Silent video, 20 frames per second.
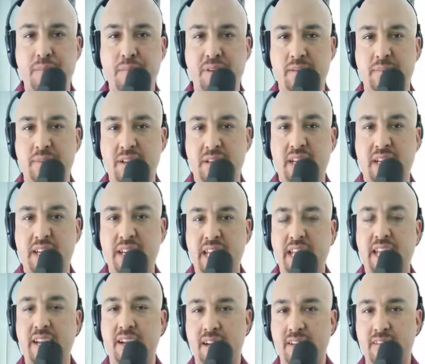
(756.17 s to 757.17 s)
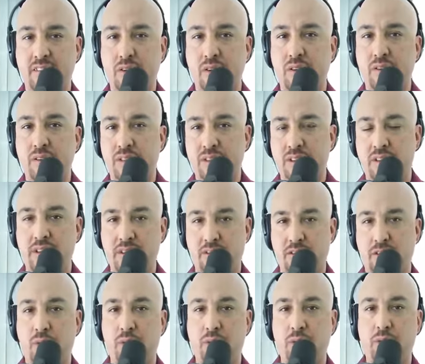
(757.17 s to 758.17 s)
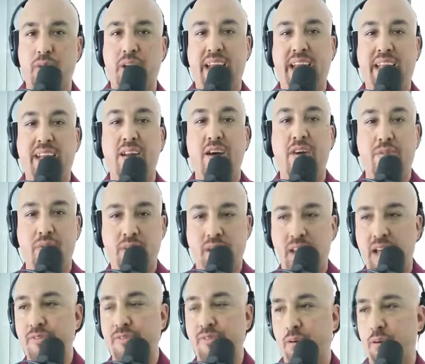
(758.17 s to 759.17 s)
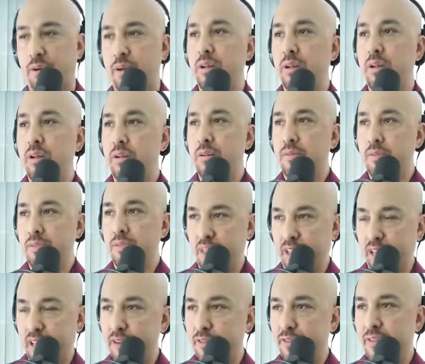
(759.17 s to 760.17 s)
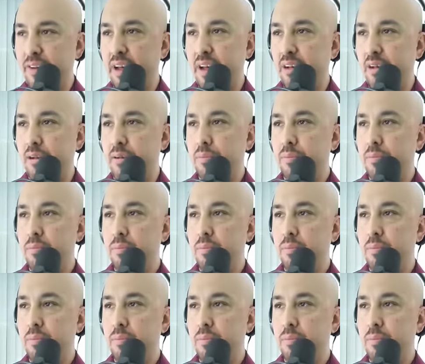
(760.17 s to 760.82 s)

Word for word: But but again, let's go to the let's go to another level, the NFL.